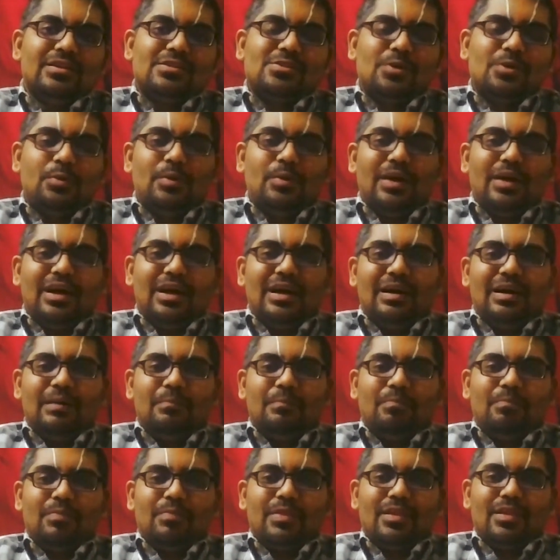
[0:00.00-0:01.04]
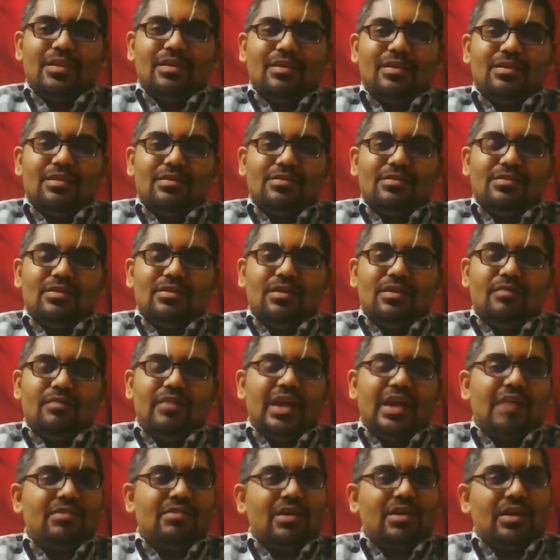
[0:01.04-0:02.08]
So,
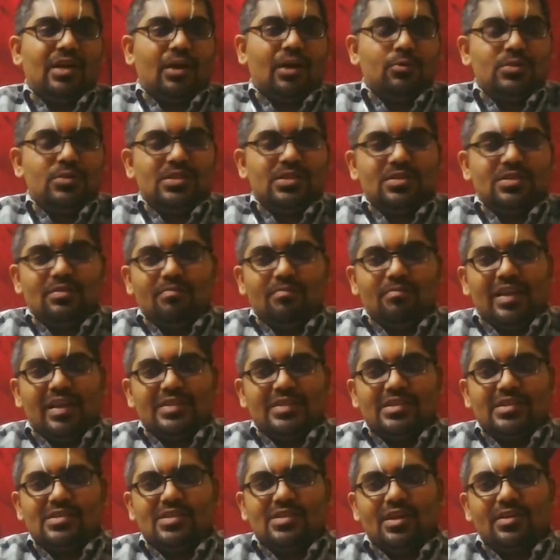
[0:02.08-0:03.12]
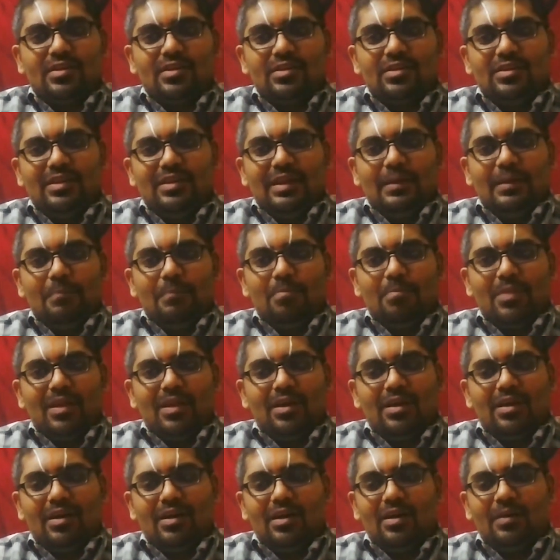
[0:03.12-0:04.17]
we have our doubts. As I stated,
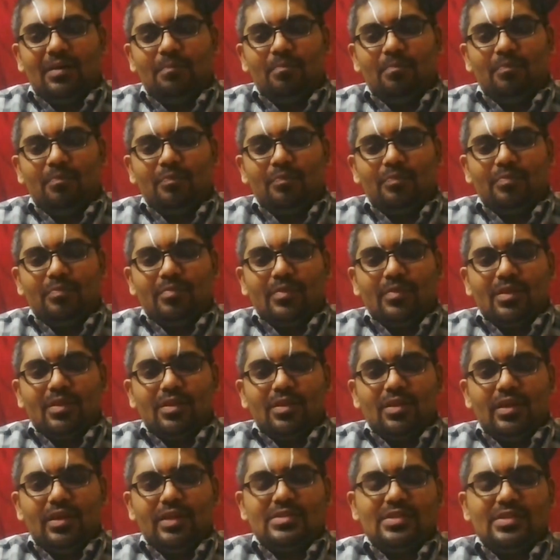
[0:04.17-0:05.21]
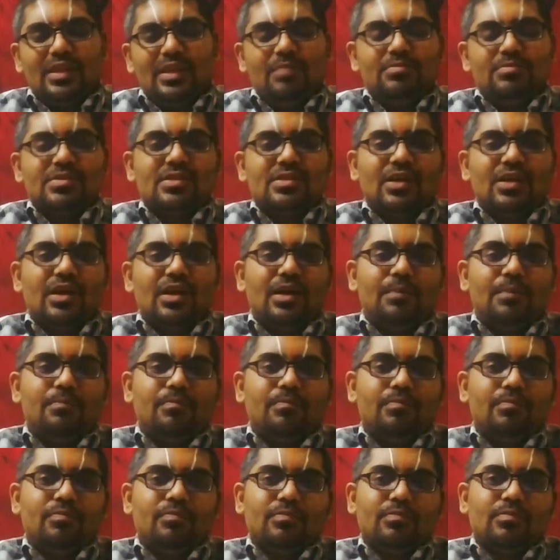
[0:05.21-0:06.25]
it seems
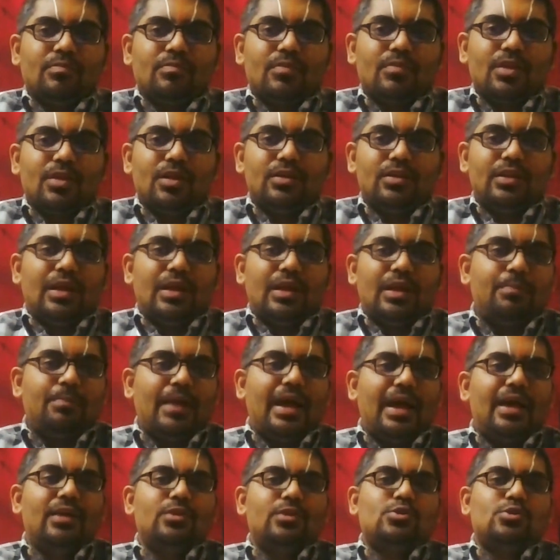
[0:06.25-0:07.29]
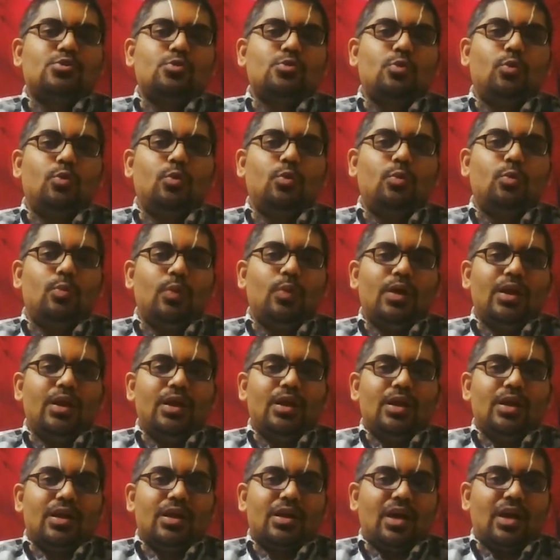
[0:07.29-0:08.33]
their plan is to
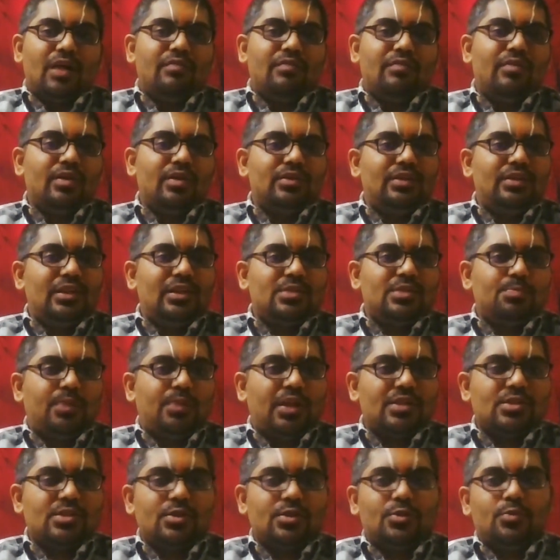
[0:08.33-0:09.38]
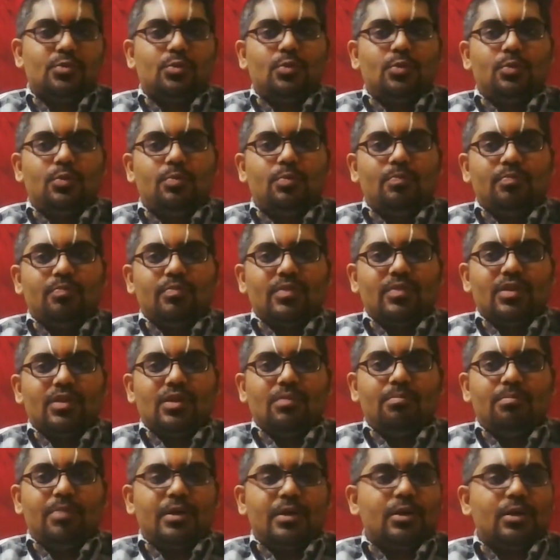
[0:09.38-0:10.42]
convert this place into
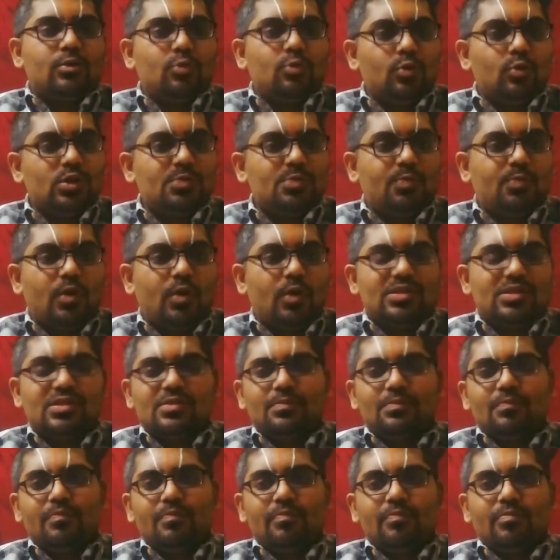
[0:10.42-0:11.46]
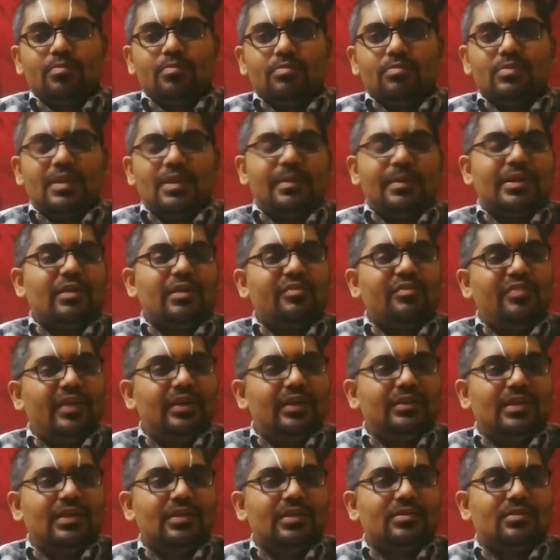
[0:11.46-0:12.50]
better tourist spots. The better
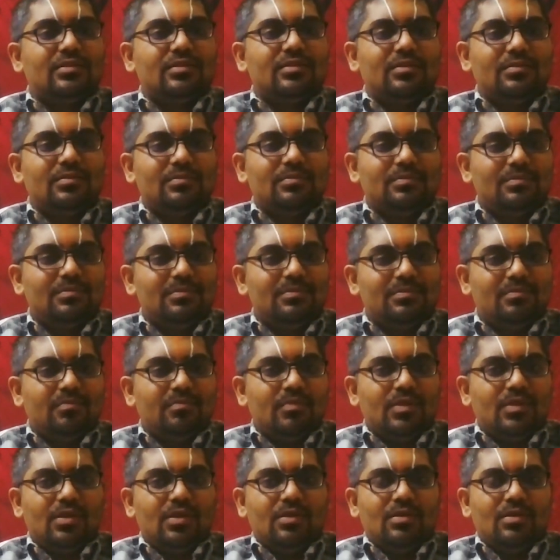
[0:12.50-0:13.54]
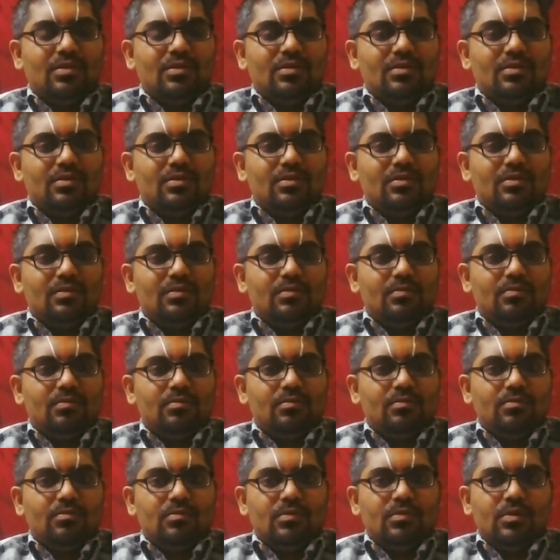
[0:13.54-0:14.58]
tourist spots, not pilgrim
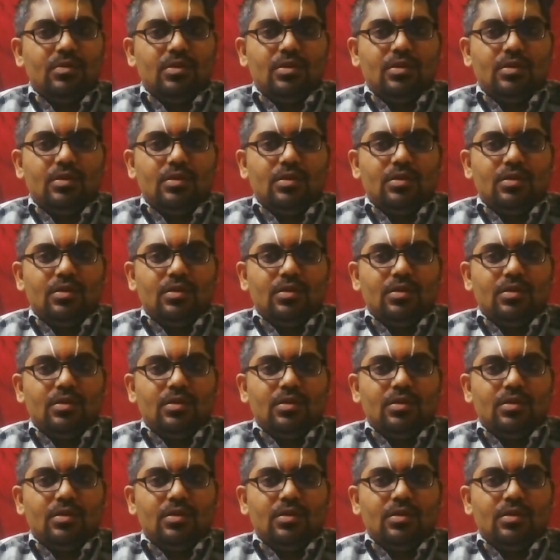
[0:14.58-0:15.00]
spots.